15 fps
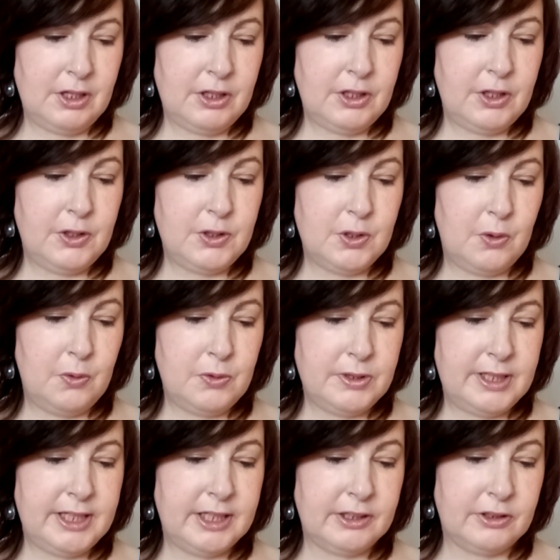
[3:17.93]
You don't
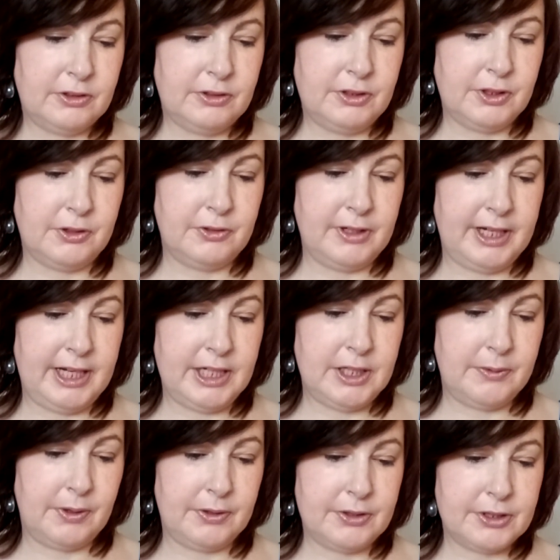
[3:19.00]
need a degree
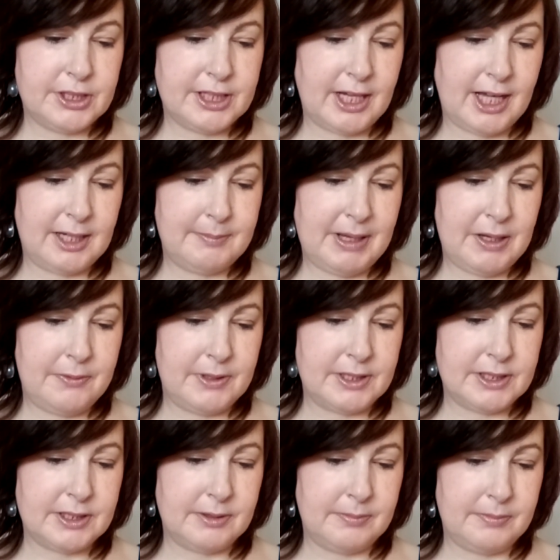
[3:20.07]
to understand my
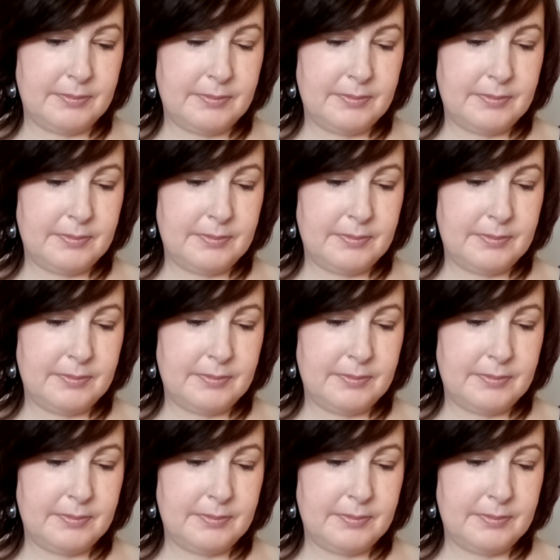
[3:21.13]
wisdom.